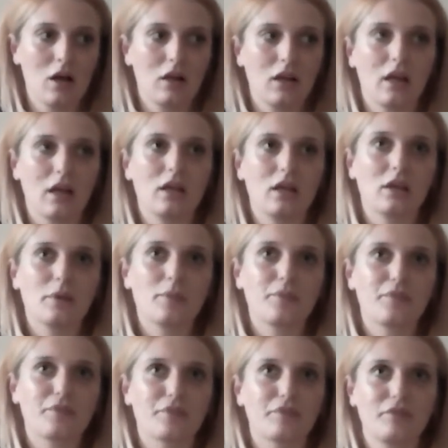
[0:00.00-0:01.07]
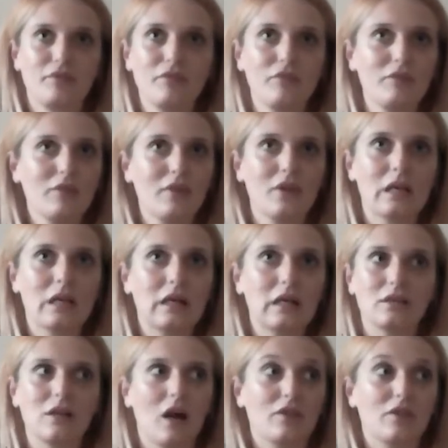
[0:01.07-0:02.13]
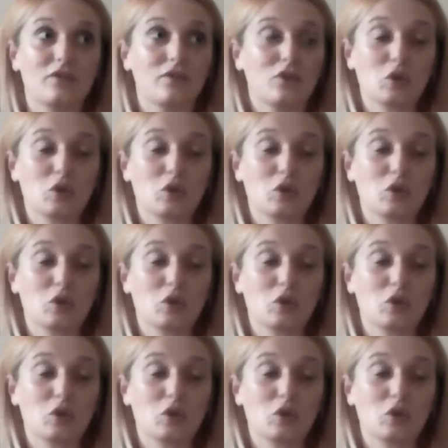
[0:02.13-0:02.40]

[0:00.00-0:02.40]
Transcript: Like, I've